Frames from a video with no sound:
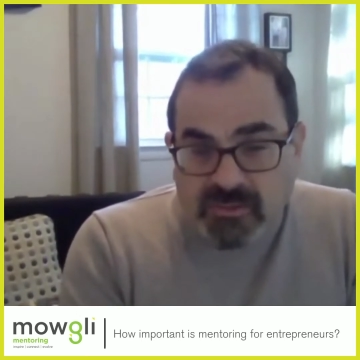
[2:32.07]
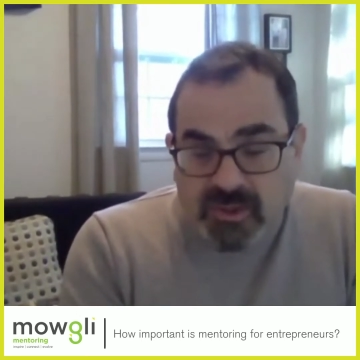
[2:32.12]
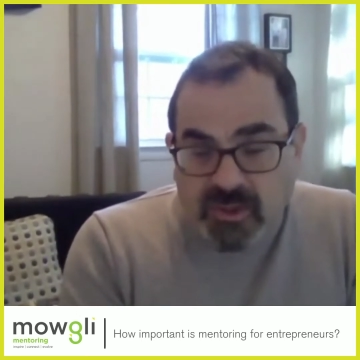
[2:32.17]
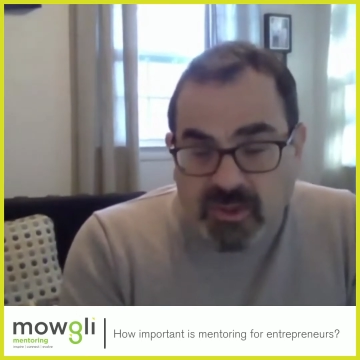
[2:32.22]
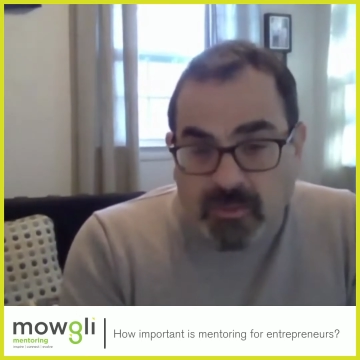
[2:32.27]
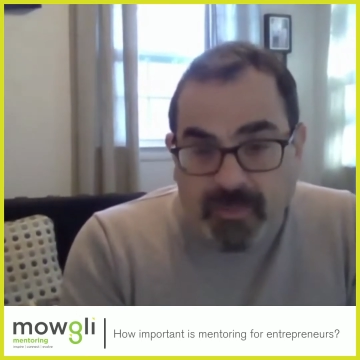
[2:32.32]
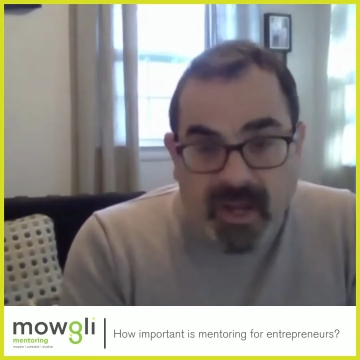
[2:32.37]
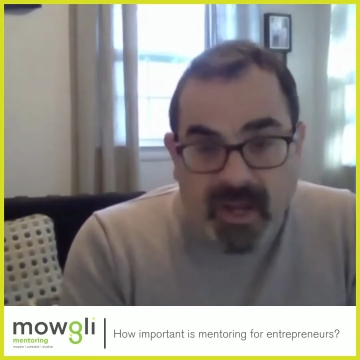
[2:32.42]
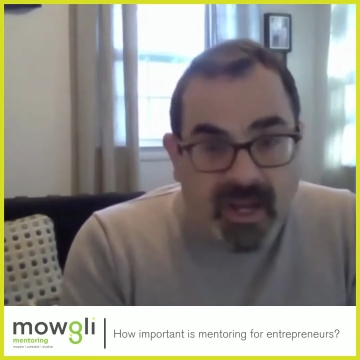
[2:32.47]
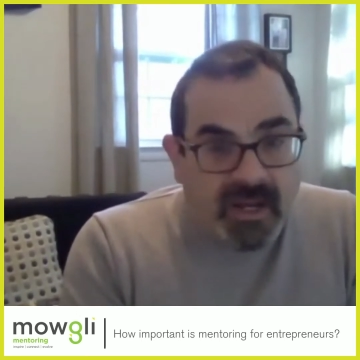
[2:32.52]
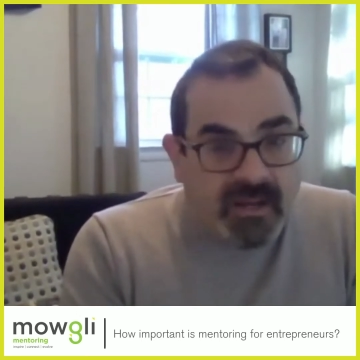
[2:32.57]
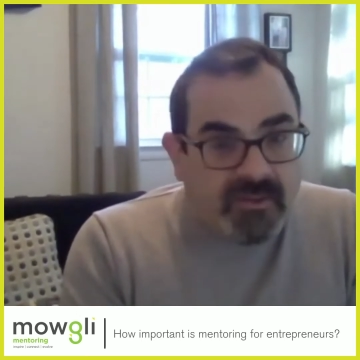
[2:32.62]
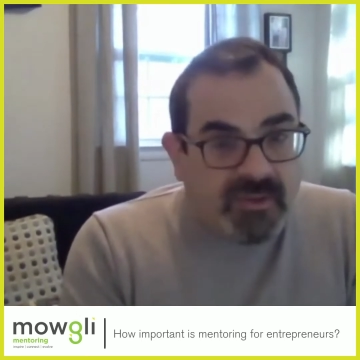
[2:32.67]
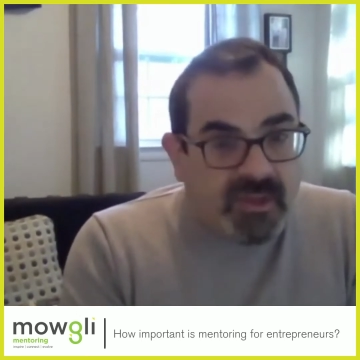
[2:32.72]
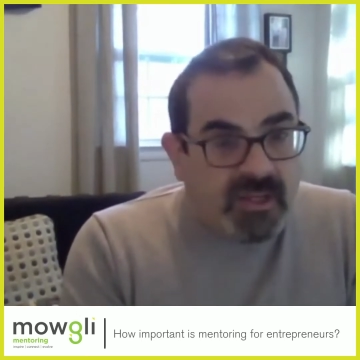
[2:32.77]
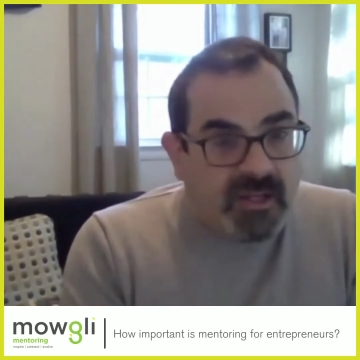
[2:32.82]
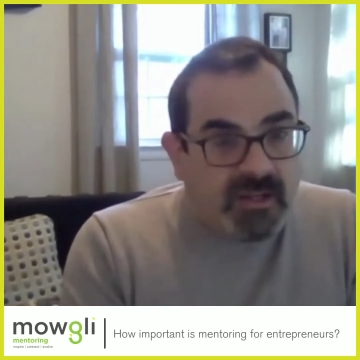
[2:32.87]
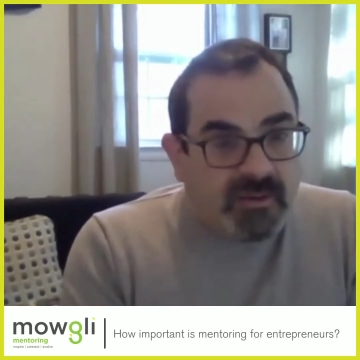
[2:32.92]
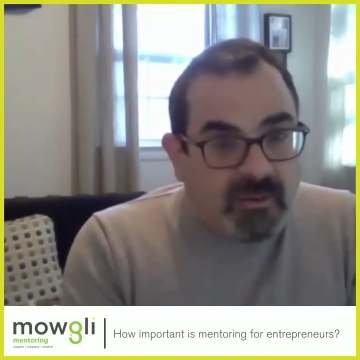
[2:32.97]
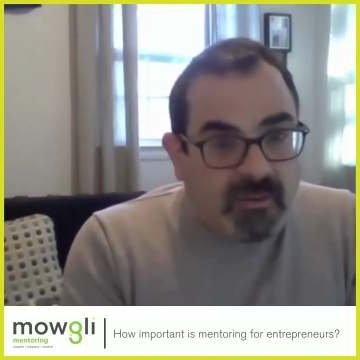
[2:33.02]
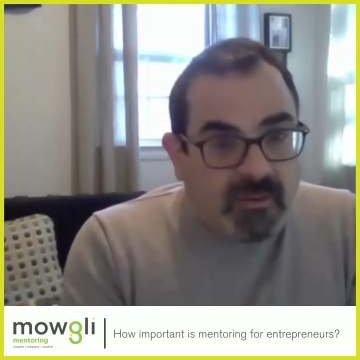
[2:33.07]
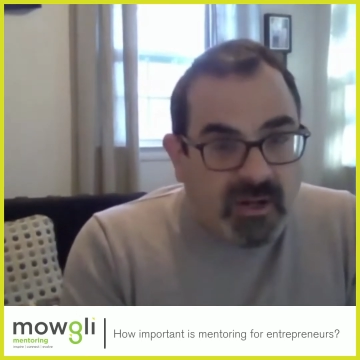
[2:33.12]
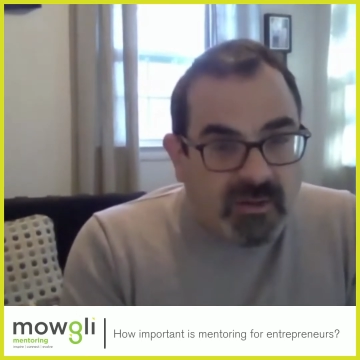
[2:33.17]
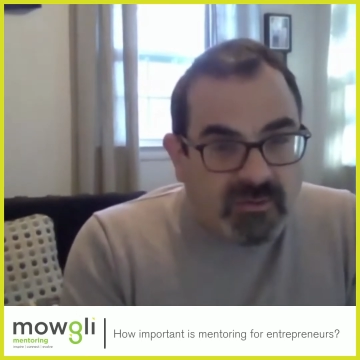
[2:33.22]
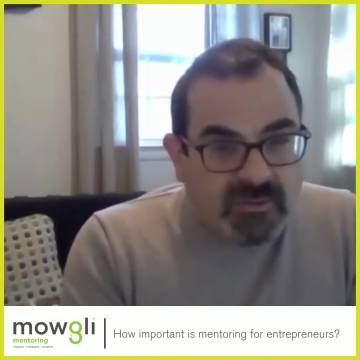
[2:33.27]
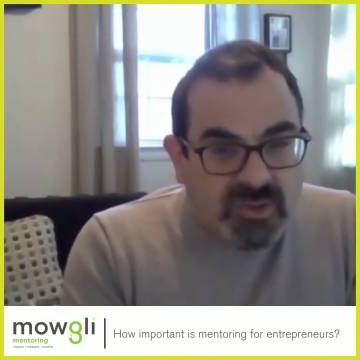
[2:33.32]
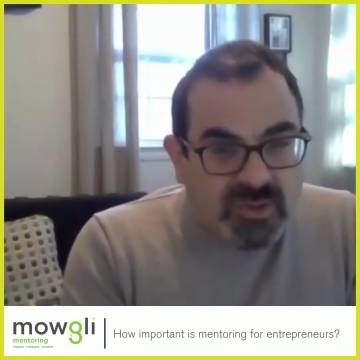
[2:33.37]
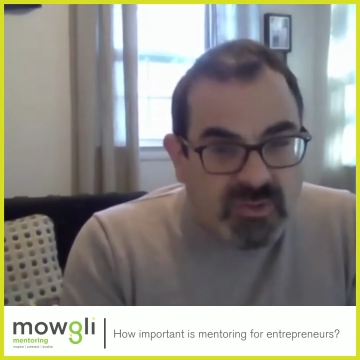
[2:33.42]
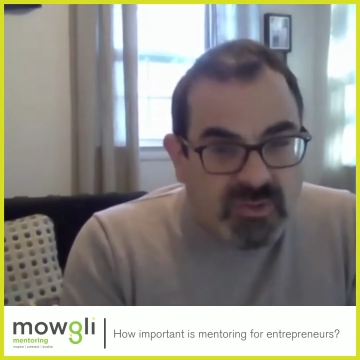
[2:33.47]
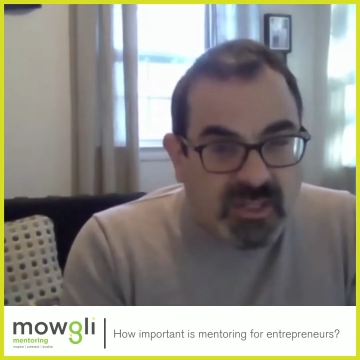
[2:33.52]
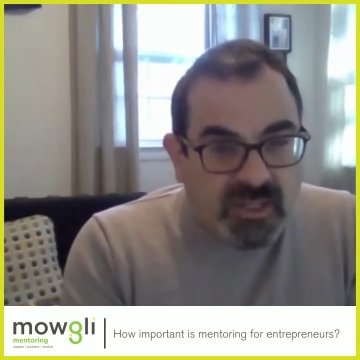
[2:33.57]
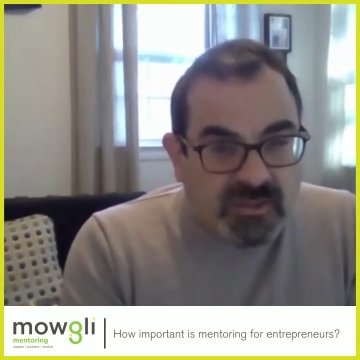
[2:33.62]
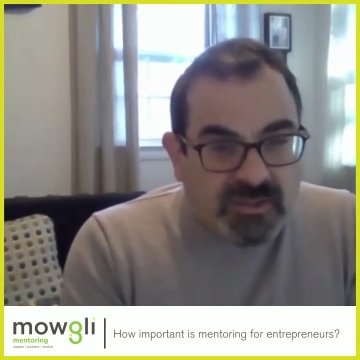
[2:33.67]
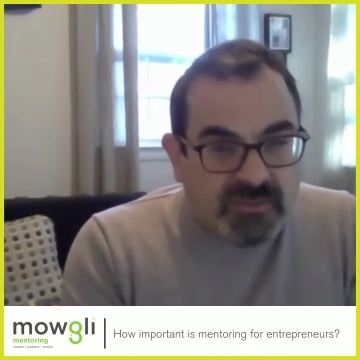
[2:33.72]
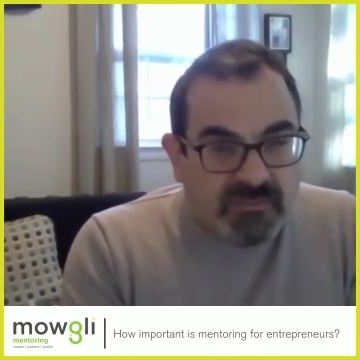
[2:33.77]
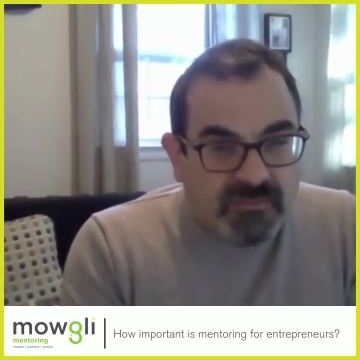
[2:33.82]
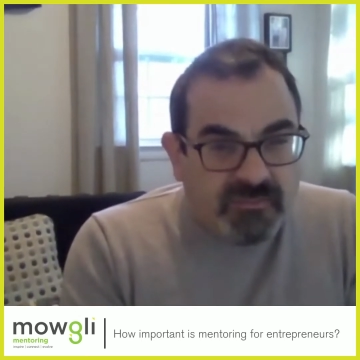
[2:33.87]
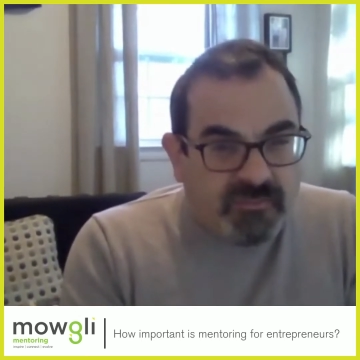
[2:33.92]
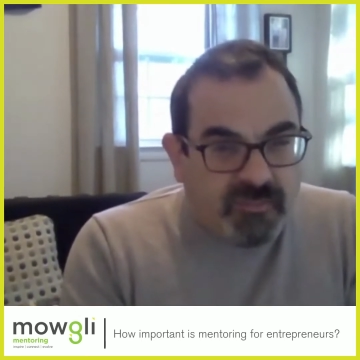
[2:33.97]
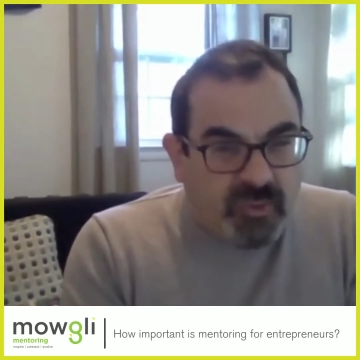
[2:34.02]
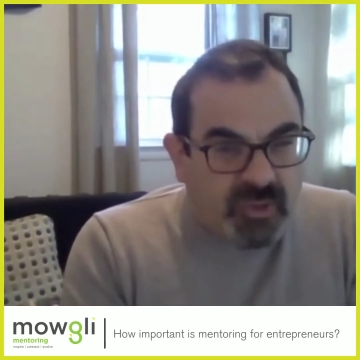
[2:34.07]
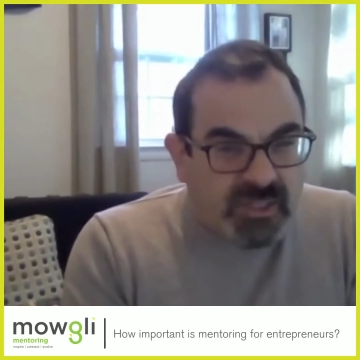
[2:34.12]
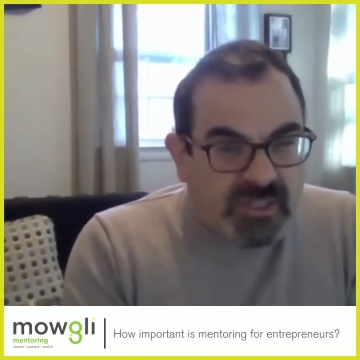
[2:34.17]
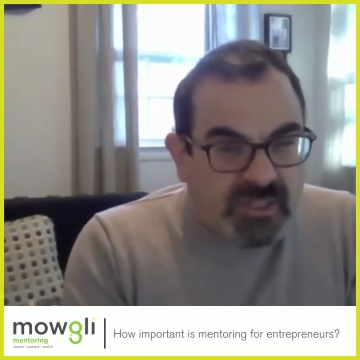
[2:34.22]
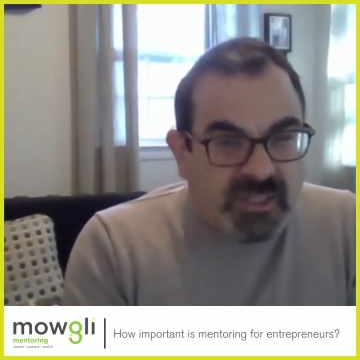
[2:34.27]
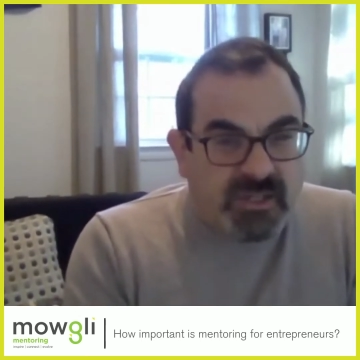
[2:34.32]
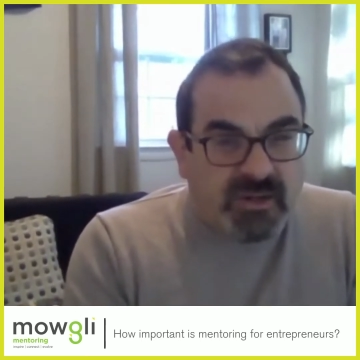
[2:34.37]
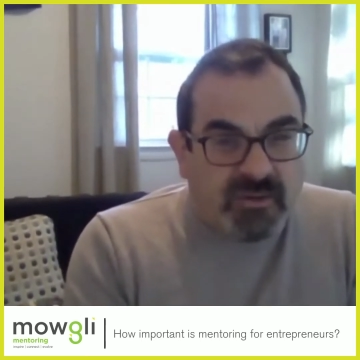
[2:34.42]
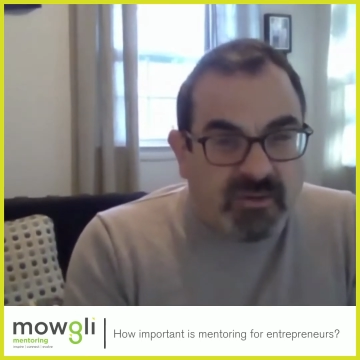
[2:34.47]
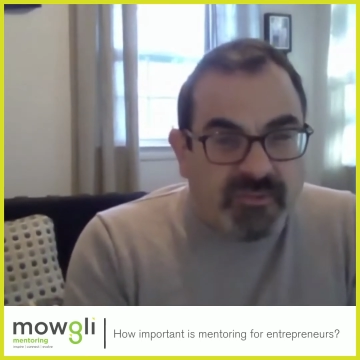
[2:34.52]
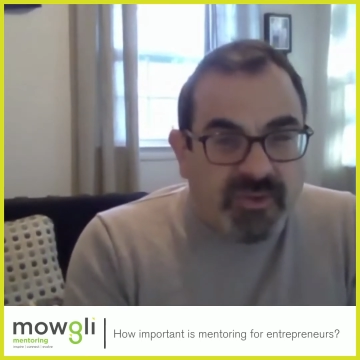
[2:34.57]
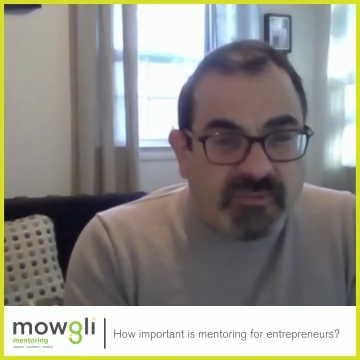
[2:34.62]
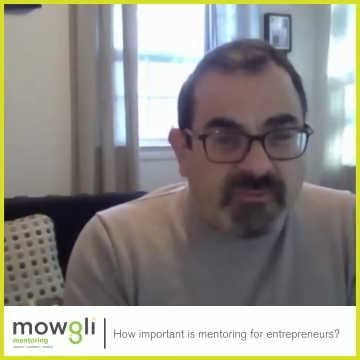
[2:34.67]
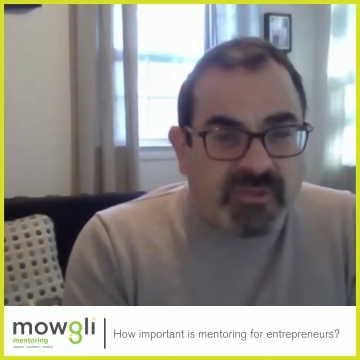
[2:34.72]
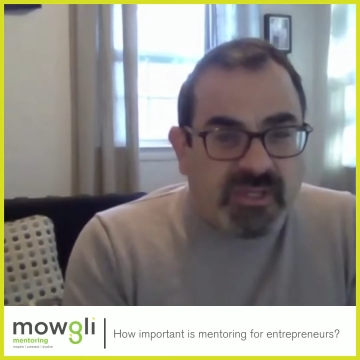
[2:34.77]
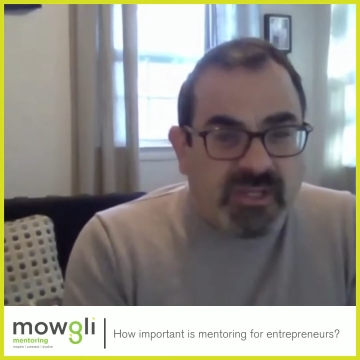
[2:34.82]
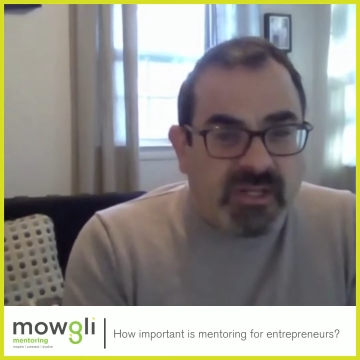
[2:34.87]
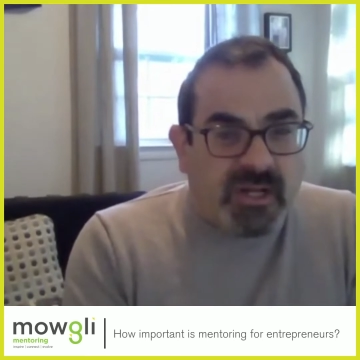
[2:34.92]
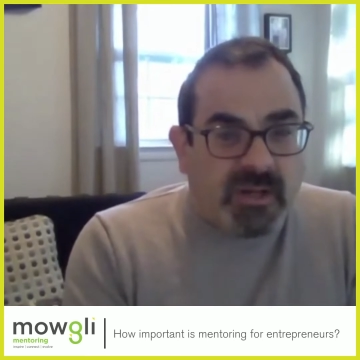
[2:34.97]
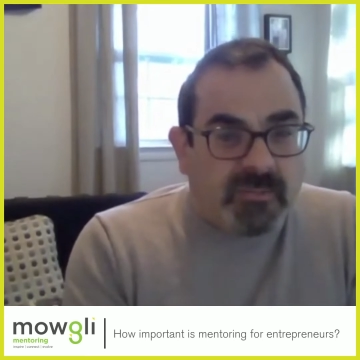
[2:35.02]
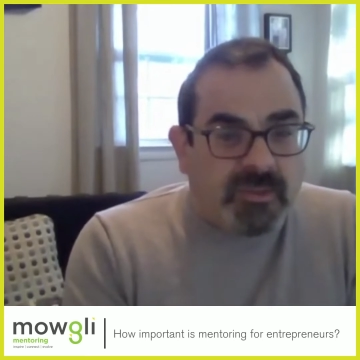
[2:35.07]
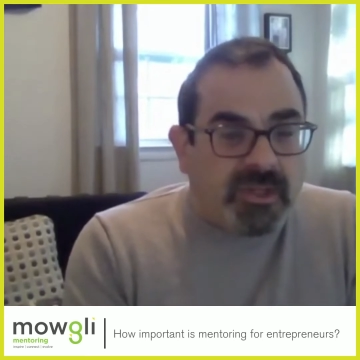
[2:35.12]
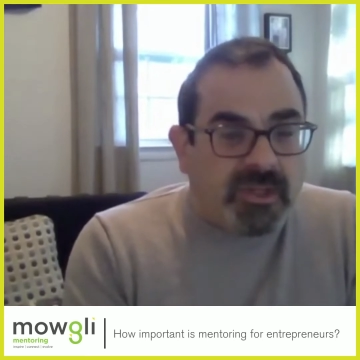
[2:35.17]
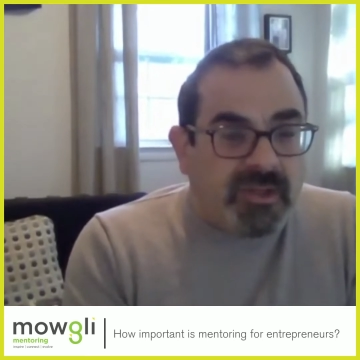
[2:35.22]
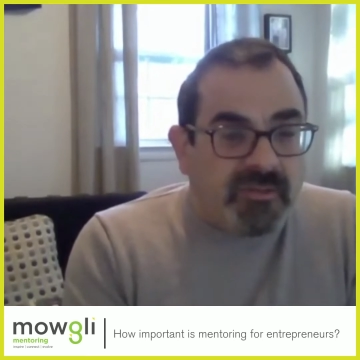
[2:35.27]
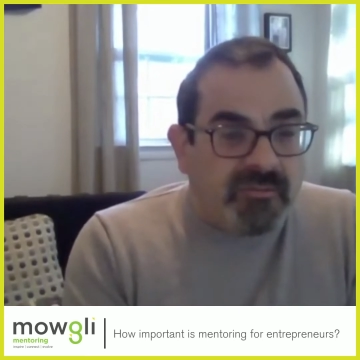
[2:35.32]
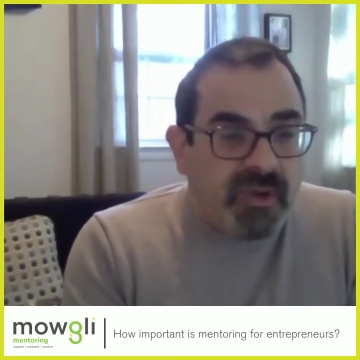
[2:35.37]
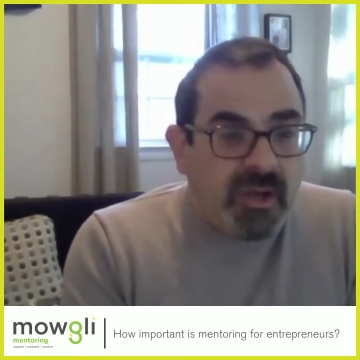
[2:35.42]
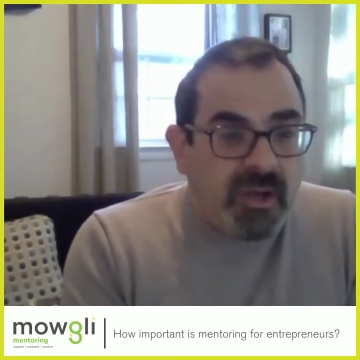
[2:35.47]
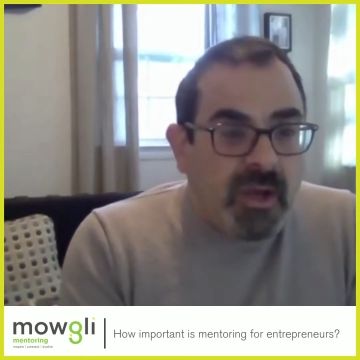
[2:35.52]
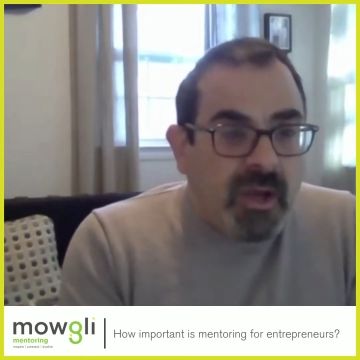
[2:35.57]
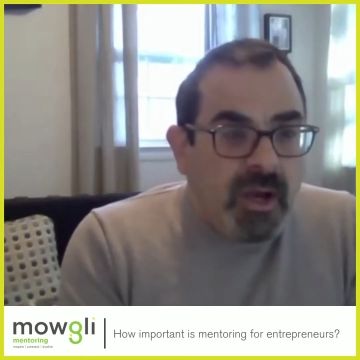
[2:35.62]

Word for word: you know, back then around 2014 or 15, I believe.